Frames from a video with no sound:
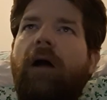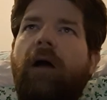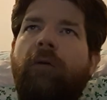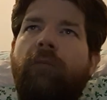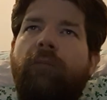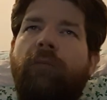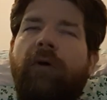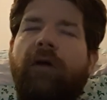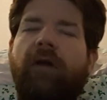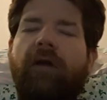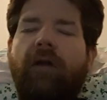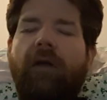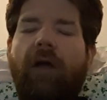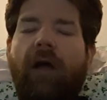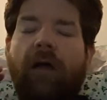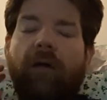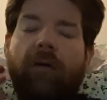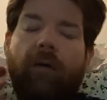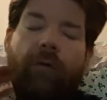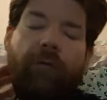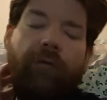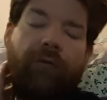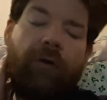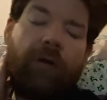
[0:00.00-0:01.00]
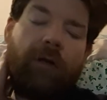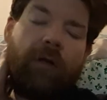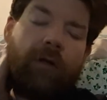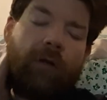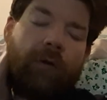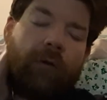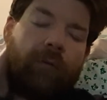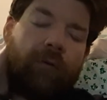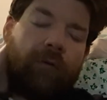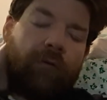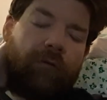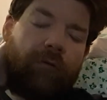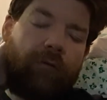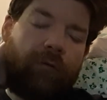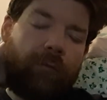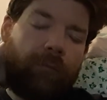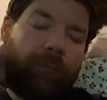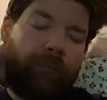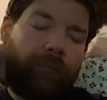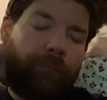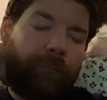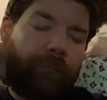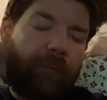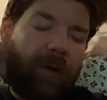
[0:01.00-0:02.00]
I was going to go into